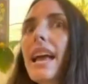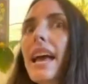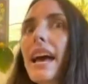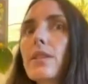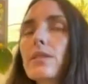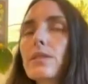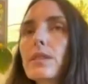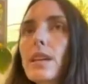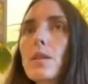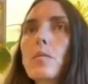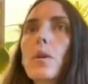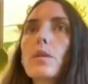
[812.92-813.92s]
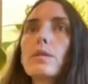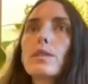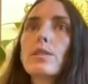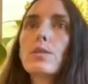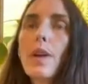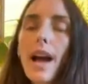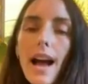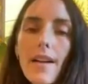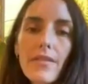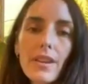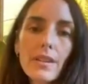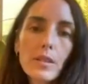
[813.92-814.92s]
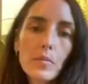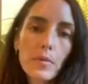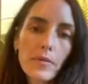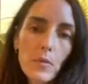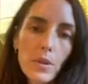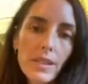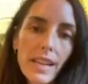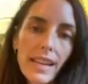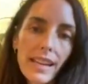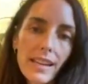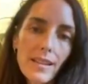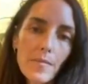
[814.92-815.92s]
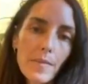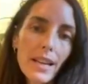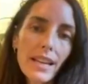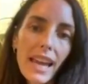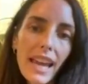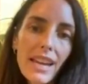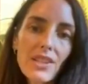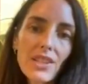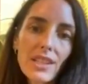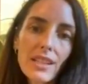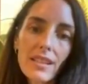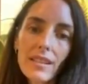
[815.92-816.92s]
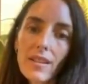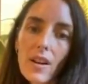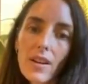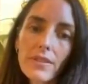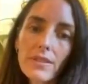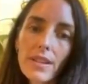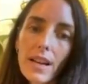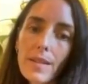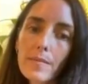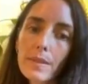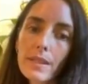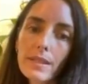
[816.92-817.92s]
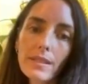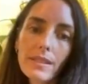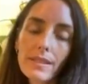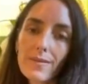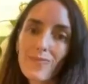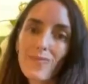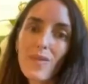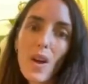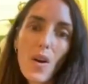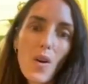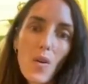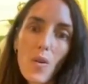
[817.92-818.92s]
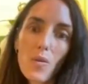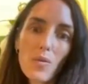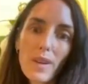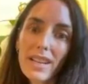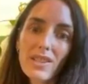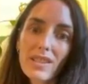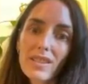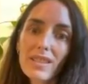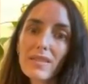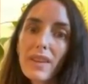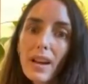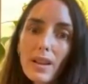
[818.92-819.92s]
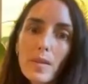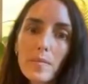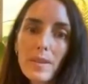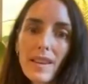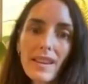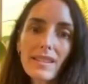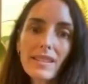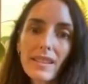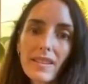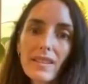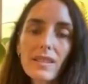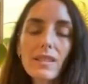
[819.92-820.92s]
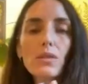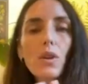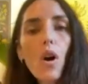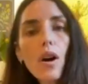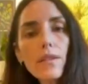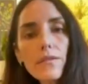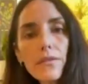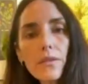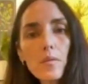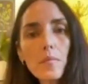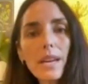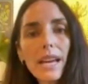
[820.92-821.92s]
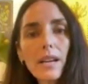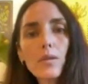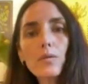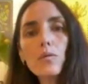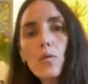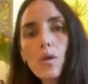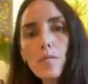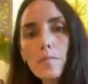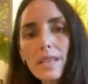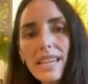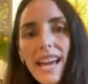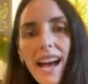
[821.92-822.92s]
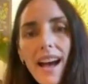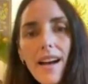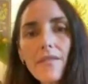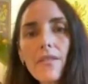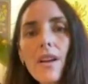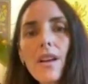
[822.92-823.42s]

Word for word: and I'll say, well, did you have this before taking the medication? And oftentimes it's, no, I just developed this and this is odd for me. I don't normally have